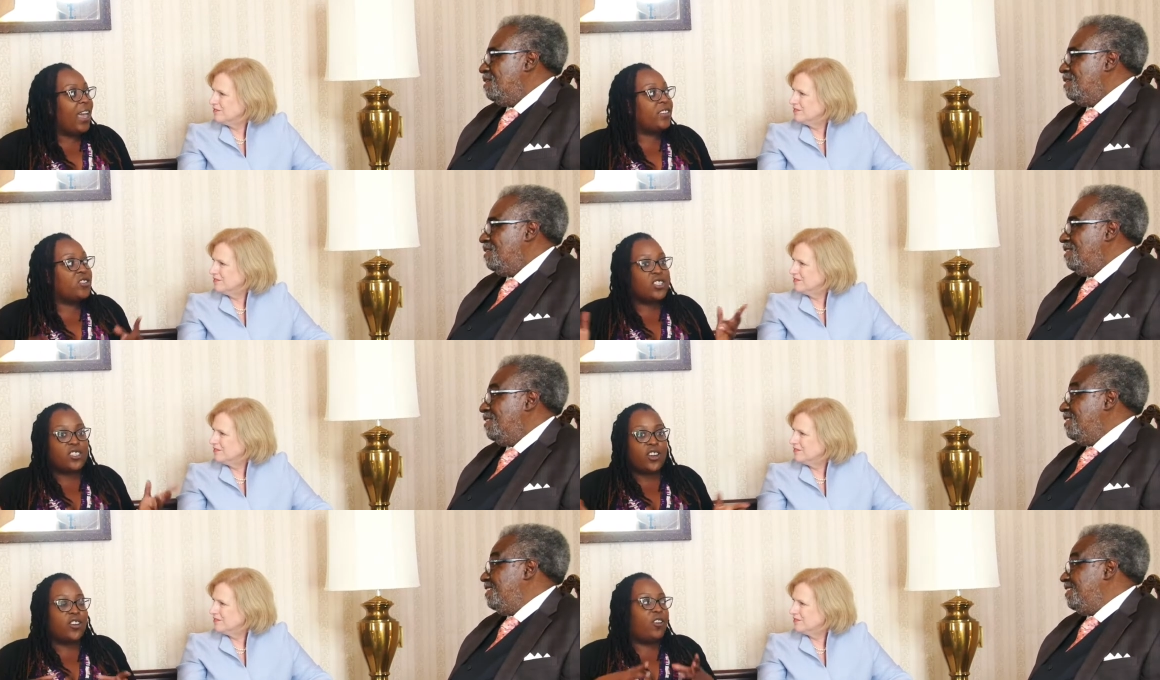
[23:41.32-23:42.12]
Speaker 1: and she
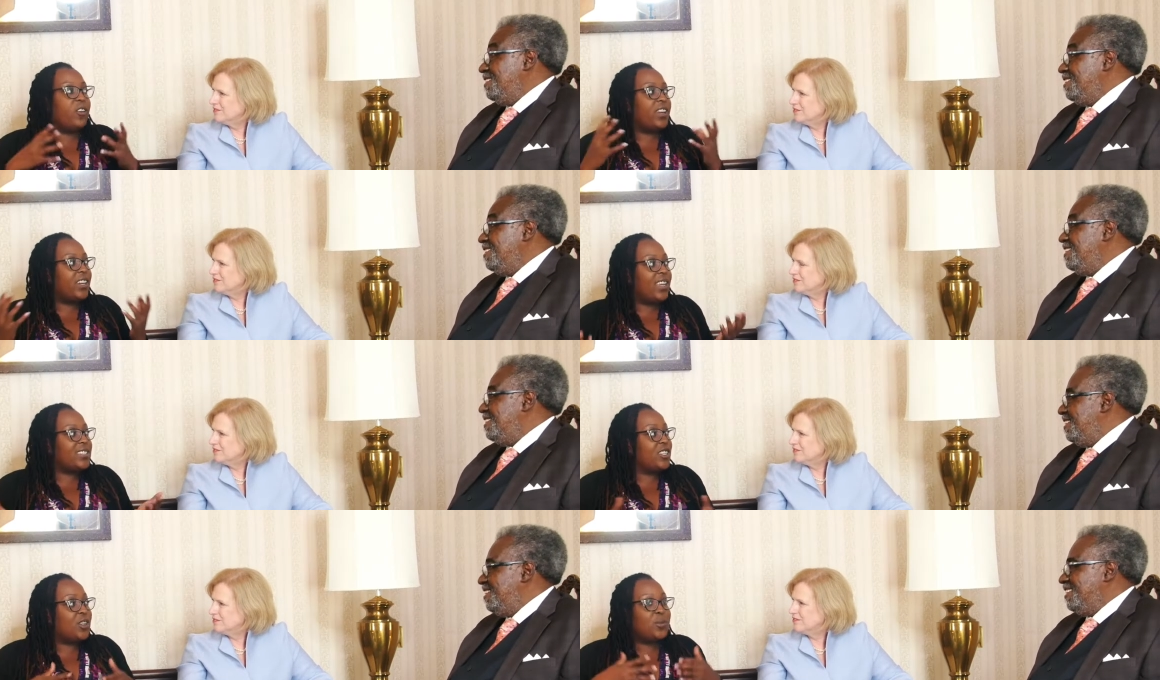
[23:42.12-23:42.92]
started
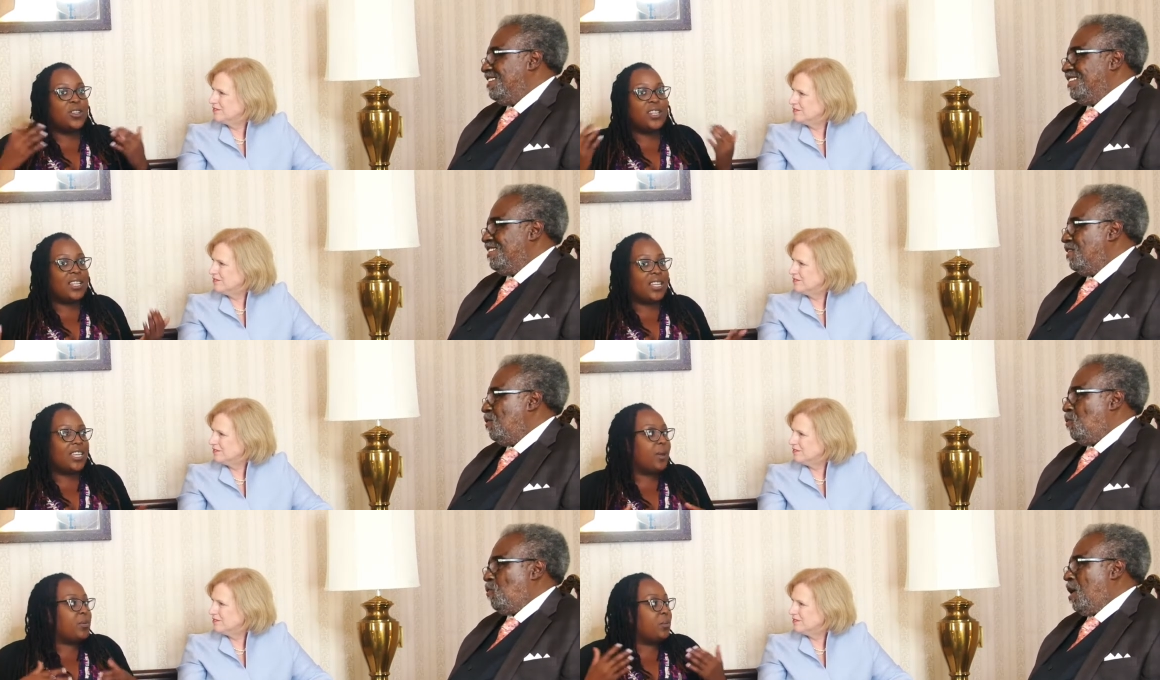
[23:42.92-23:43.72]
organizing community
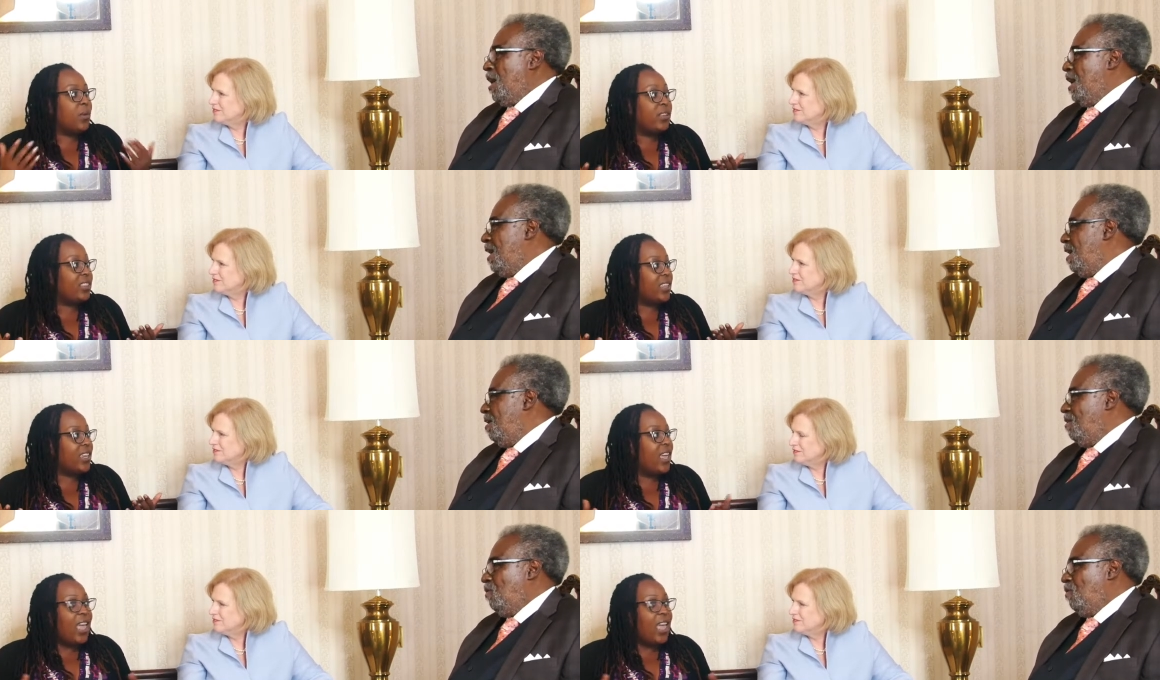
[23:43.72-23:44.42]
cleanups wow. monthly wow.